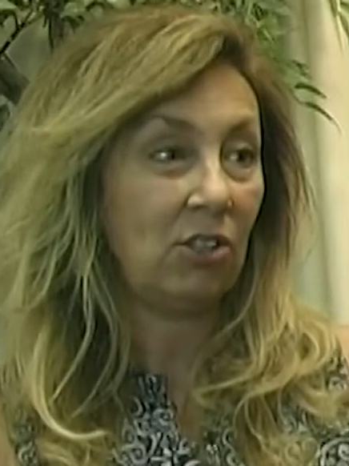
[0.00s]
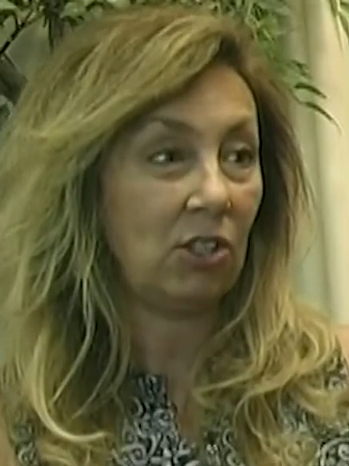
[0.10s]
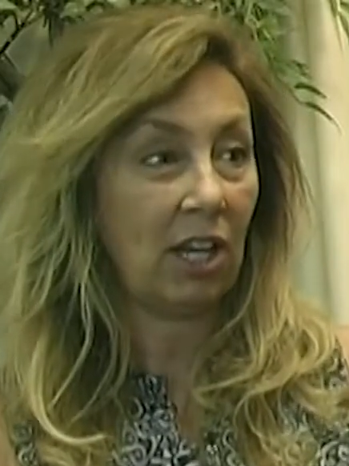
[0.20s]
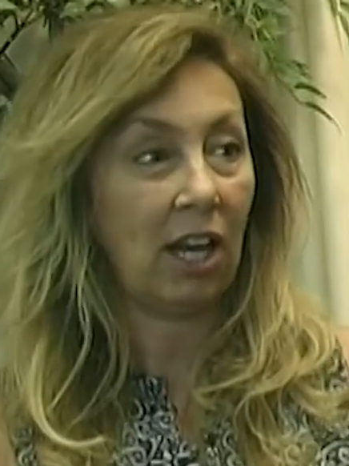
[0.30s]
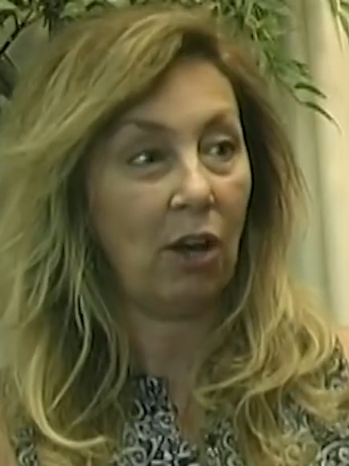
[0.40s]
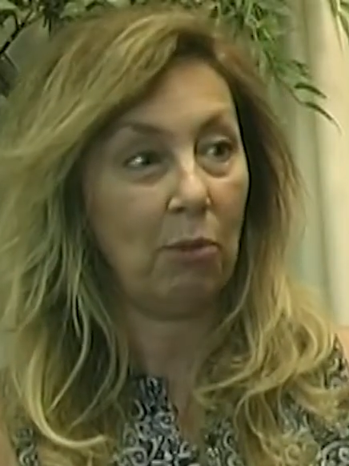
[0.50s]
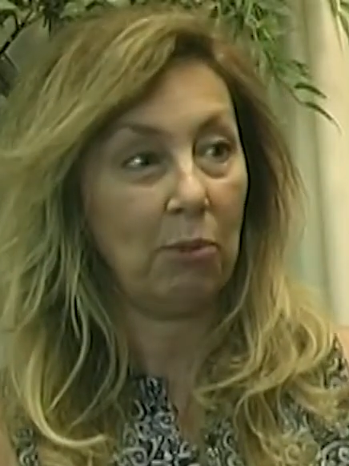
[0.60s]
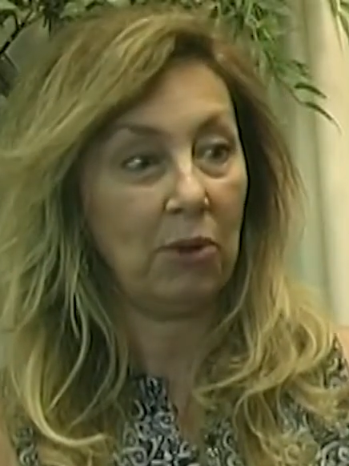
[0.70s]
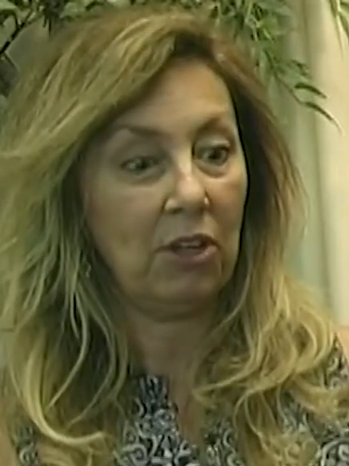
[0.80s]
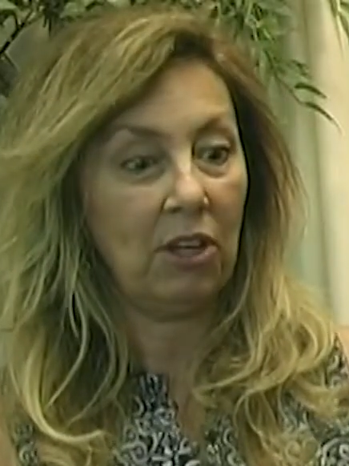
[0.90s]
to help
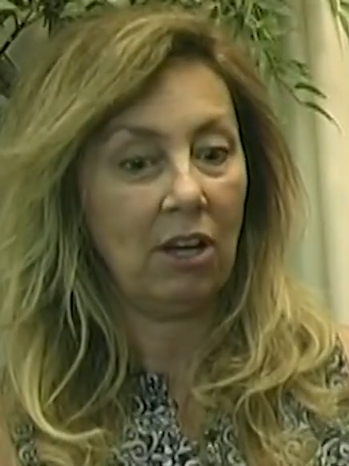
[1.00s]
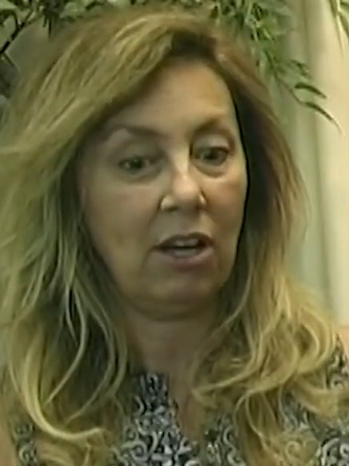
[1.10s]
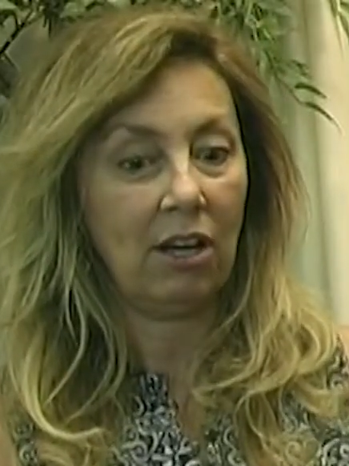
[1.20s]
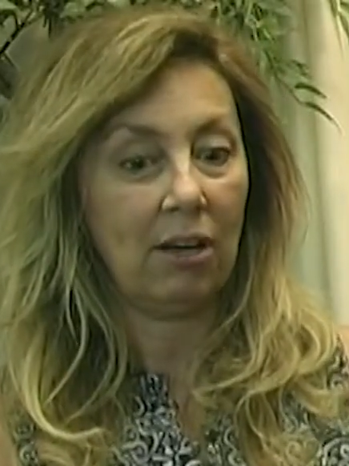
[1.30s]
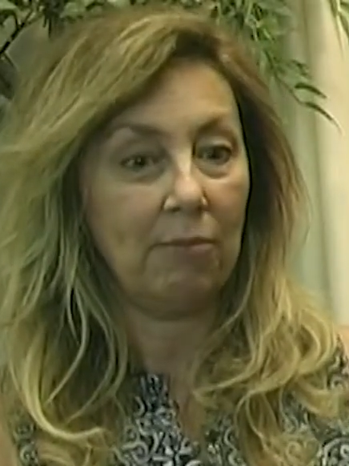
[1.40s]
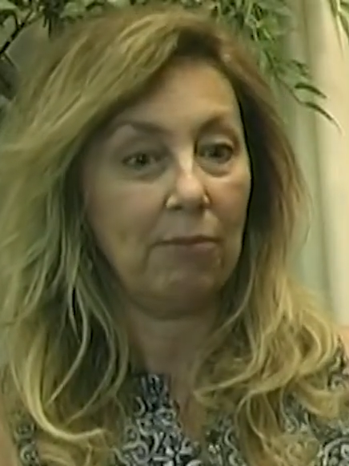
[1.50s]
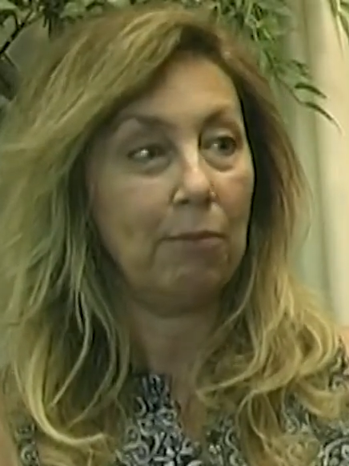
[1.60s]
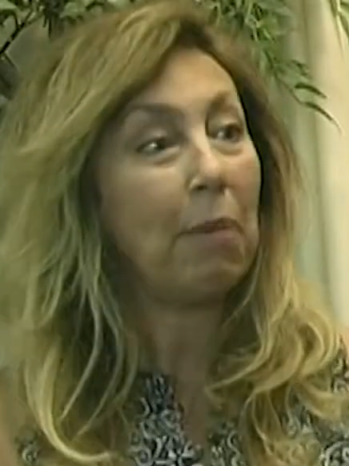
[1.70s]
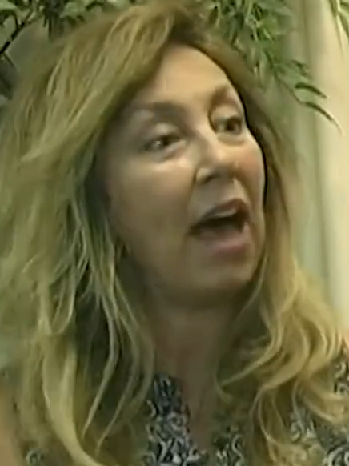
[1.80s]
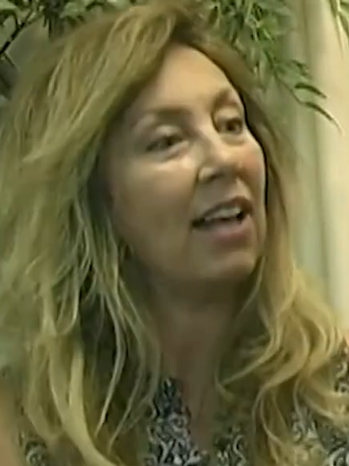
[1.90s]

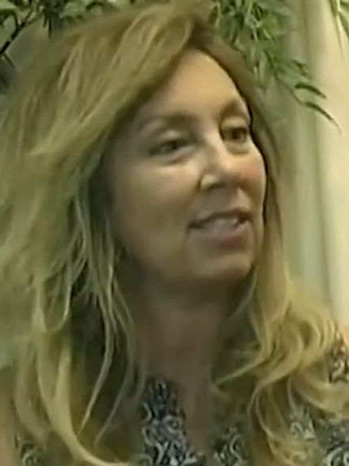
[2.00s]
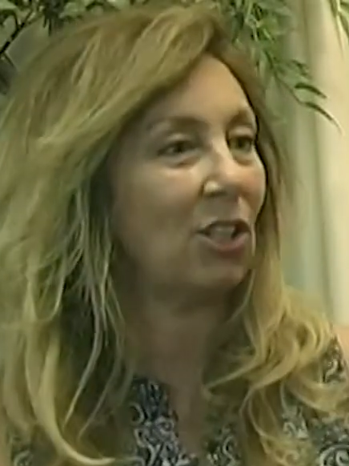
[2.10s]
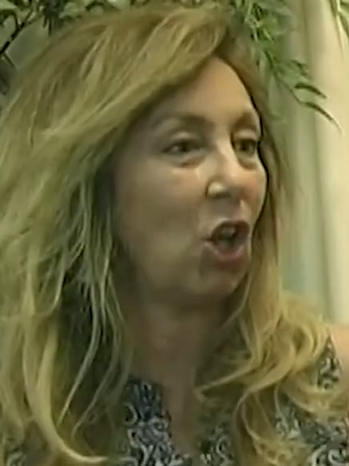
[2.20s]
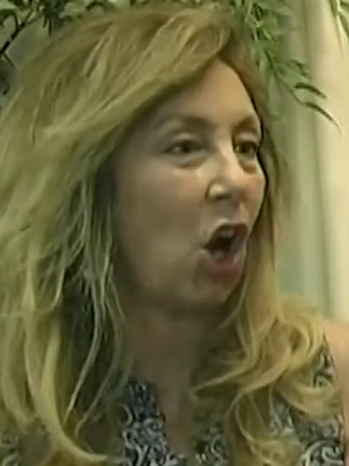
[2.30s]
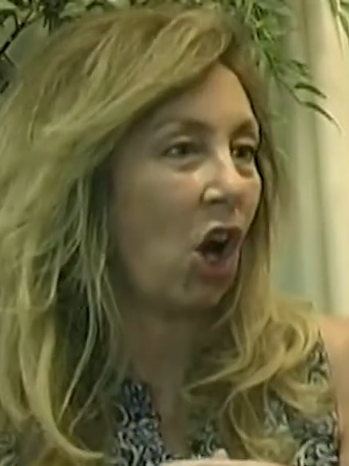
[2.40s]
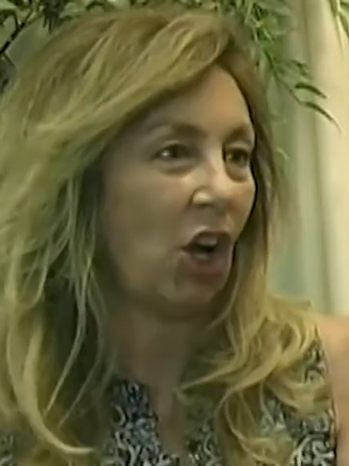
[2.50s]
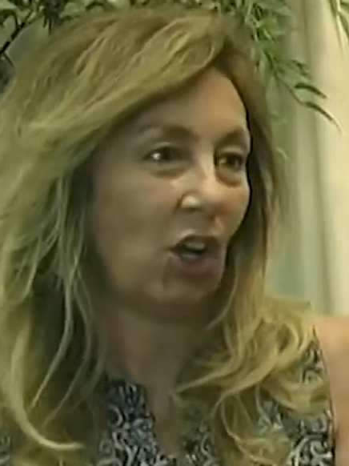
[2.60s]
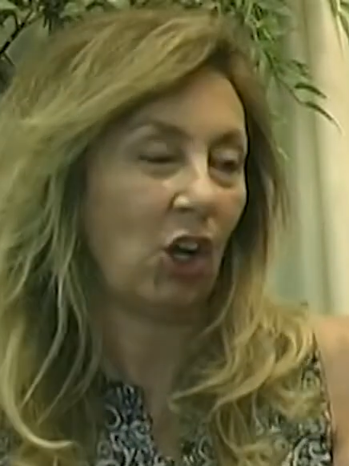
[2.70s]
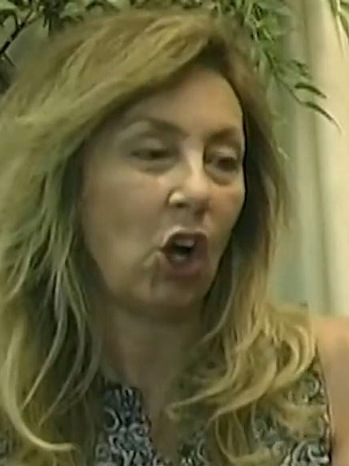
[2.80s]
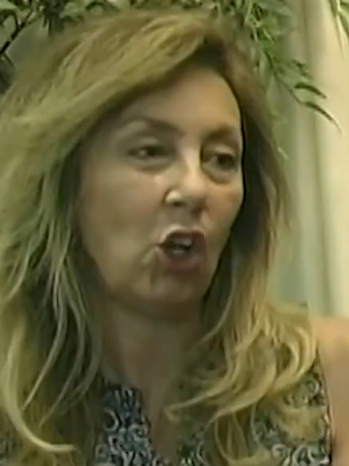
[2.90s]
pass
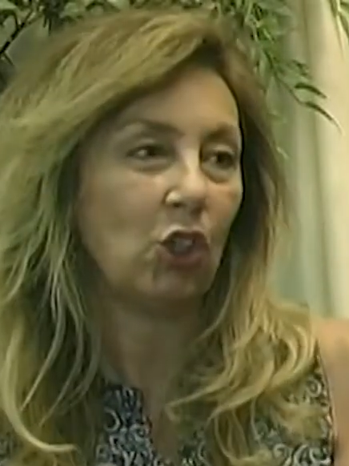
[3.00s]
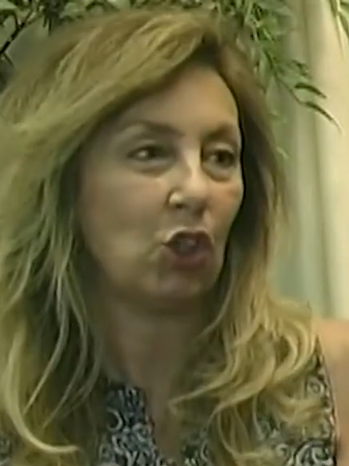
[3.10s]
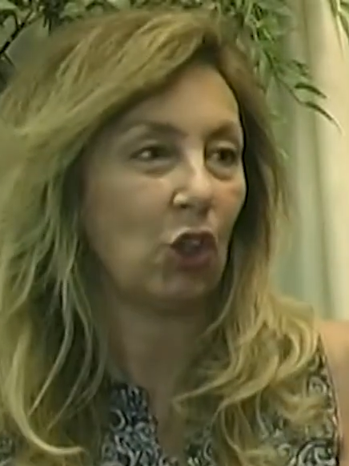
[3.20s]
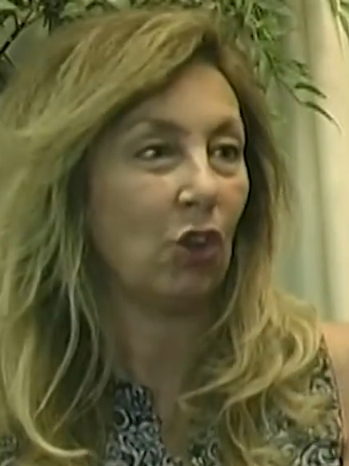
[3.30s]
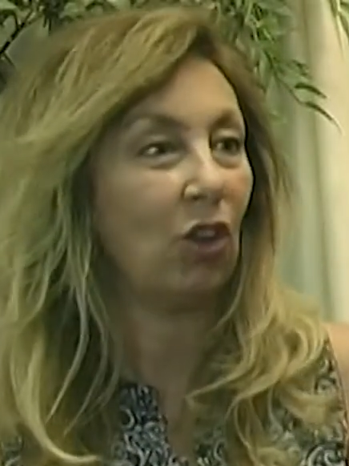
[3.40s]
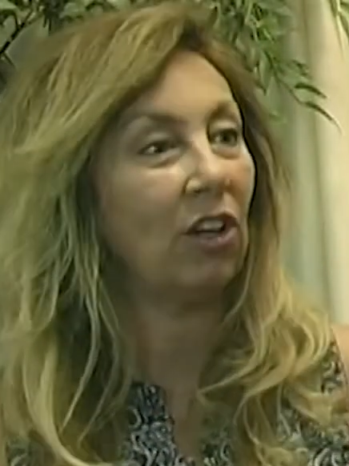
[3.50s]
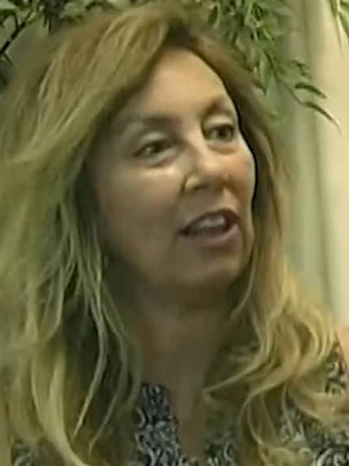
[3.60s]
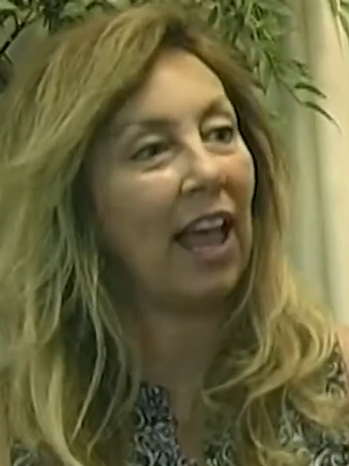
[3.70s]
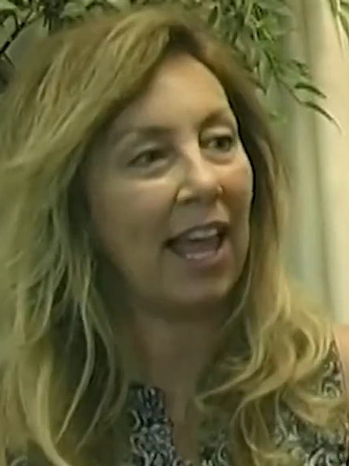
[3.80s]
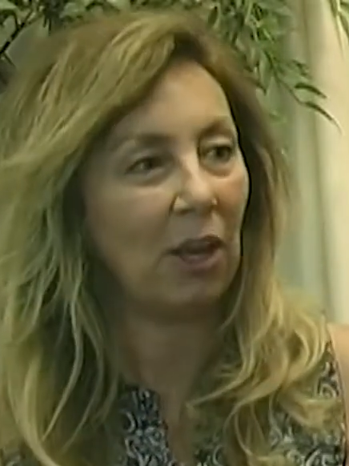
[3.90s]
along culture, their
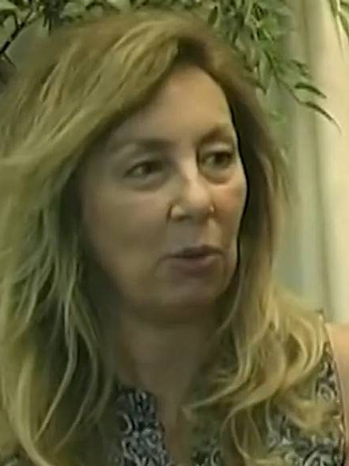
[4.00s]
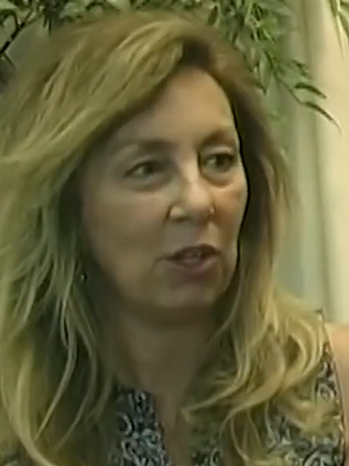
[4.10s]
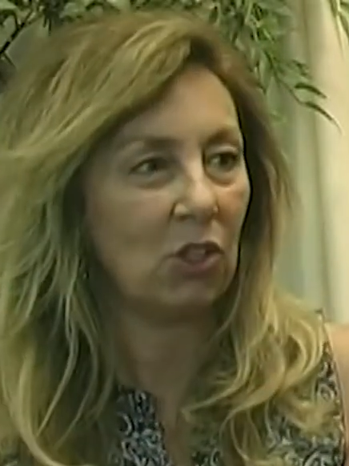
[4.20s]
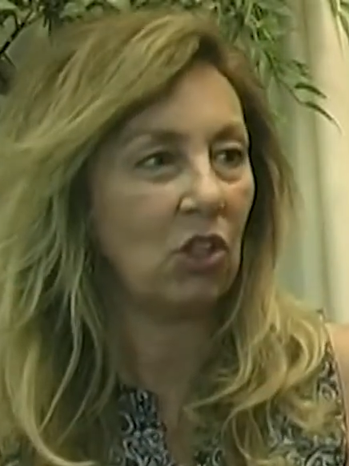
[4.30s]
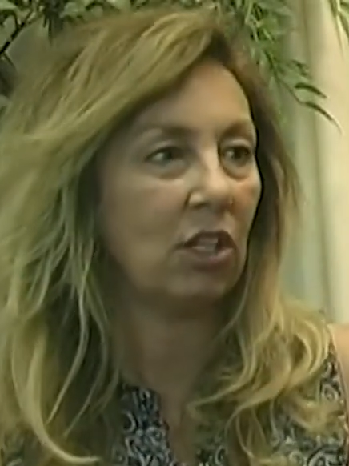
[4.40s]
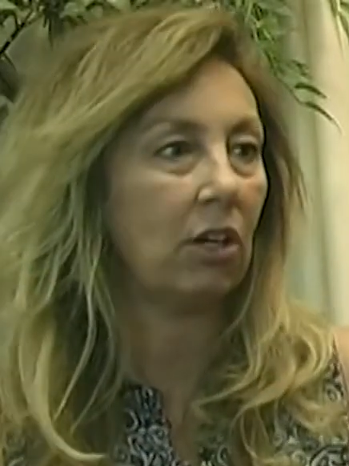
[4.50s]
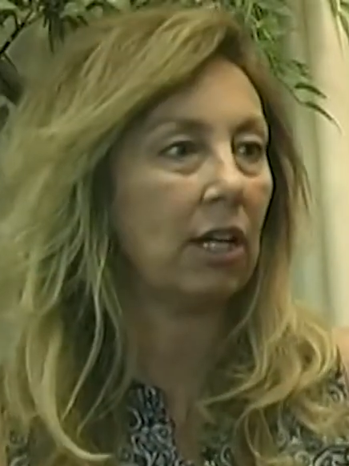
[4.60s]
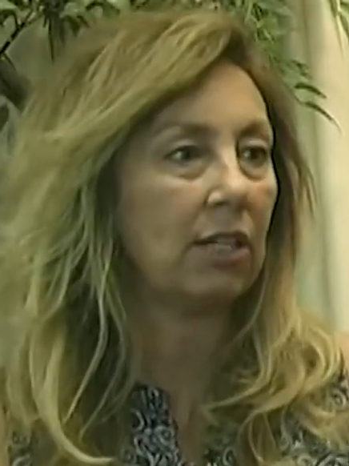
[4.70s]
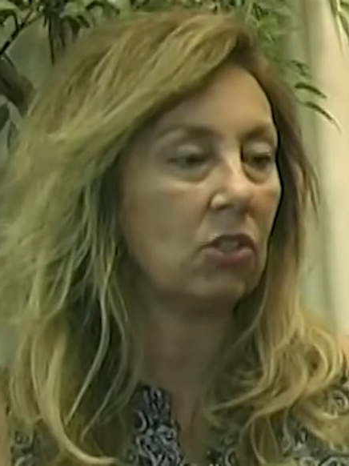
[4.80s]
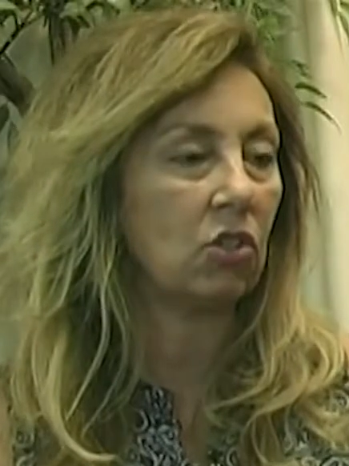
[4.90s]
language, their
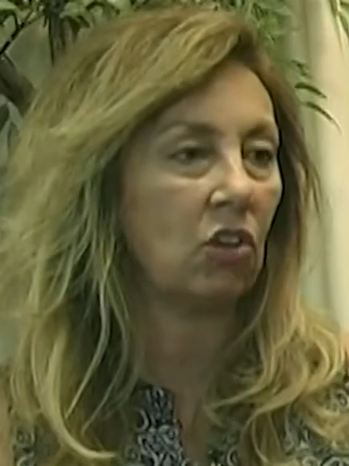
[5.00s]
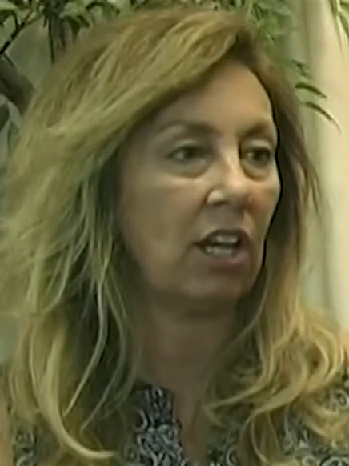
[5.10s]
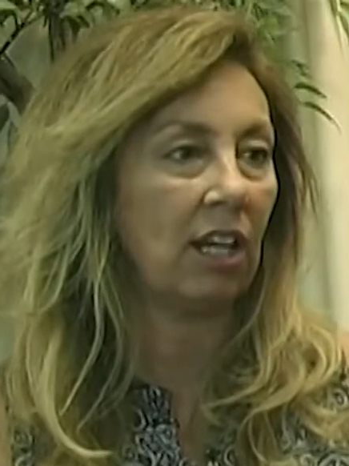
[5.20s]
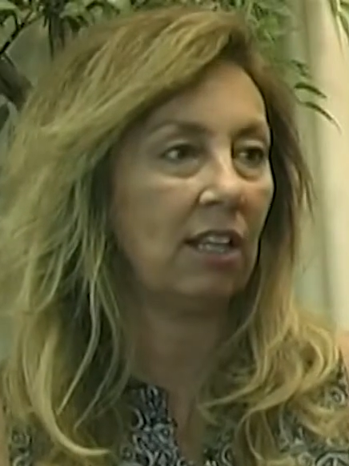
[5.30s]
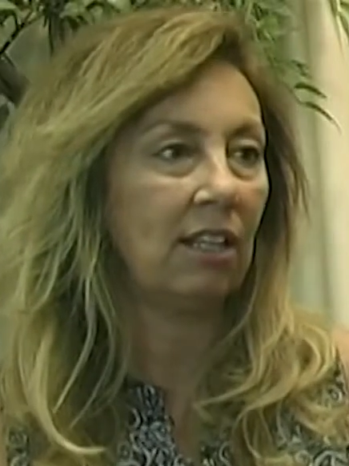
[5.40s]
history.